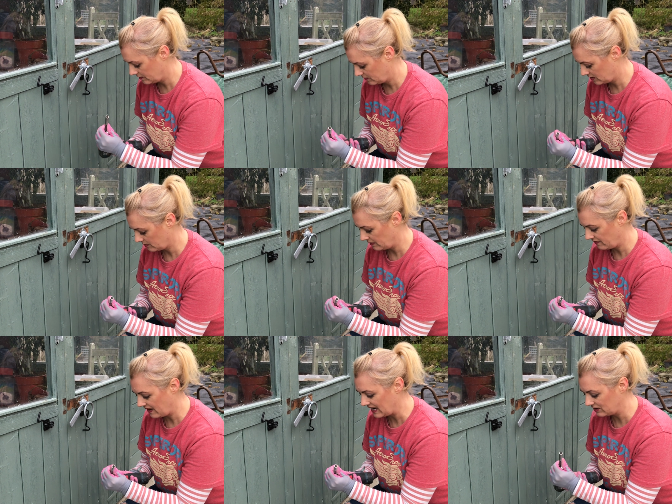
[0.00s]
So I've
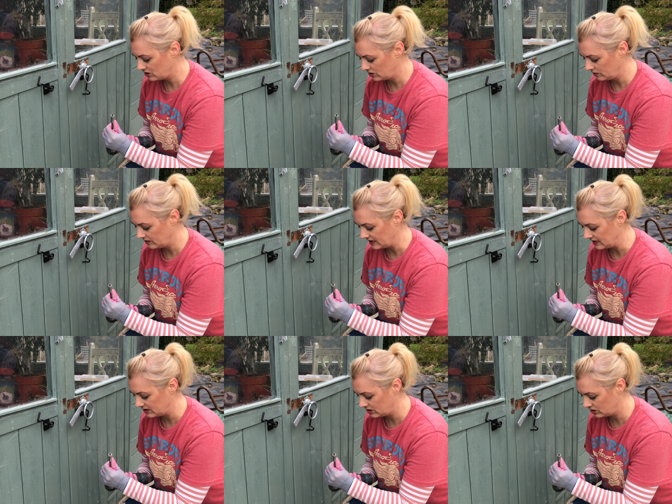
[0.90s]
had to do
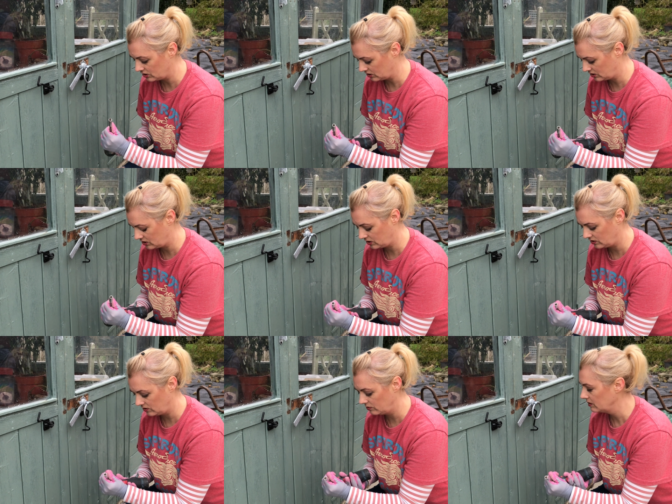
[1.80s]
this just
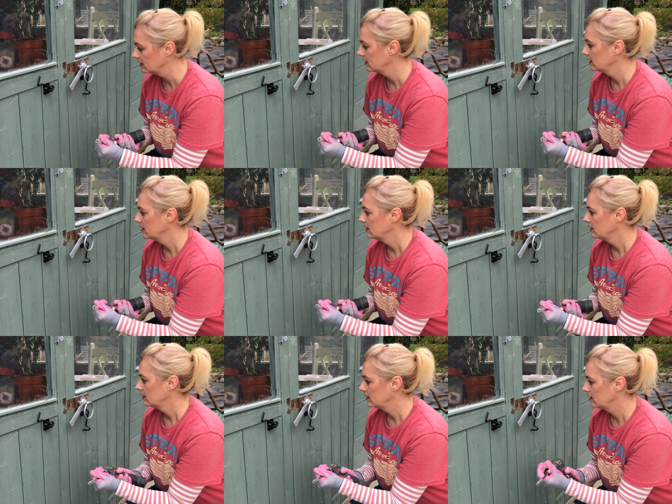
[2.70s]
to
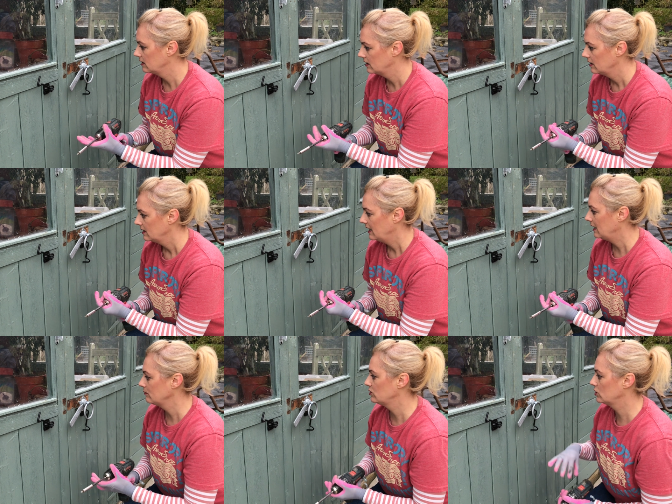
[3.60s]

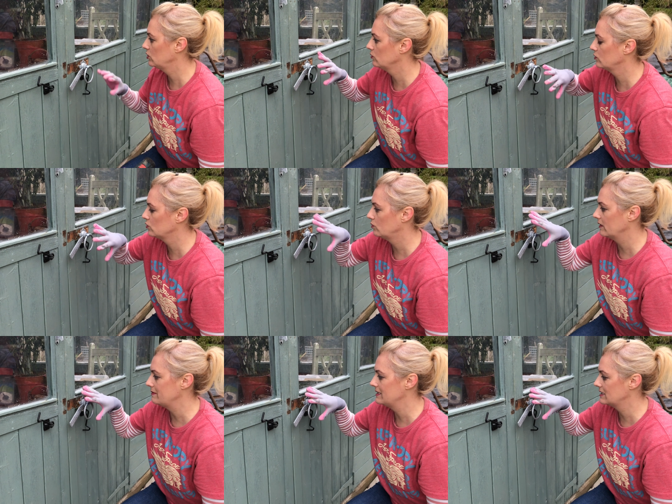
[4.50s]
help secure the door when I'm
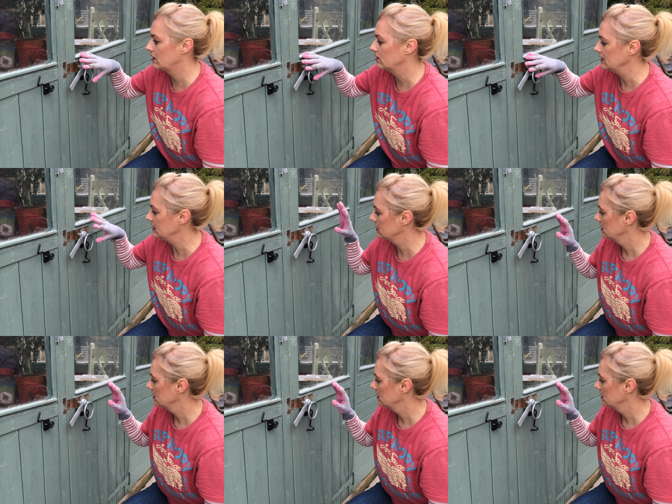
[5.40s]
inside.